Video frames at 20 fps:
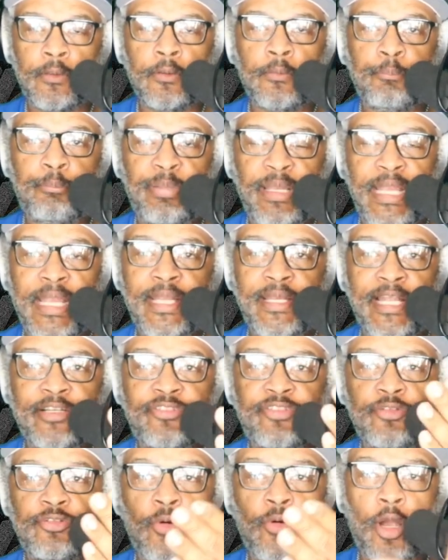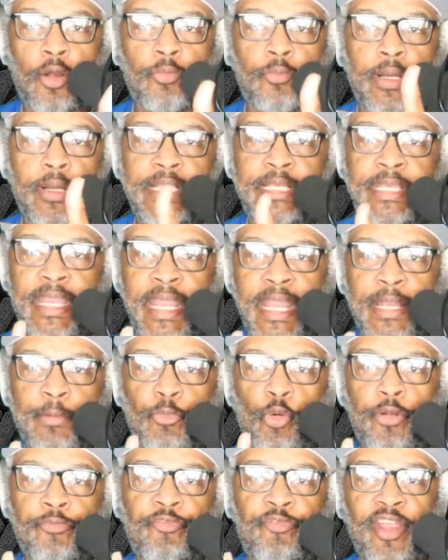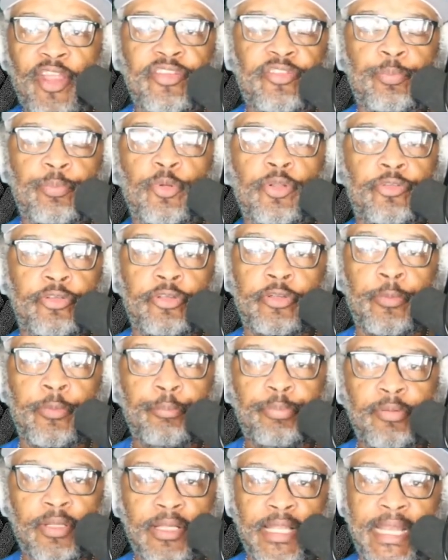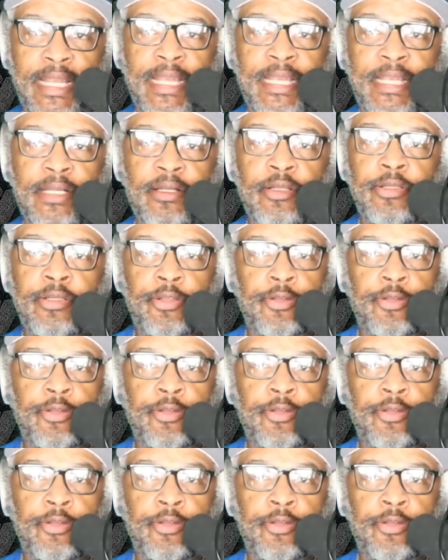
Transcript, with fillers: Being that you already came on Facebook to complain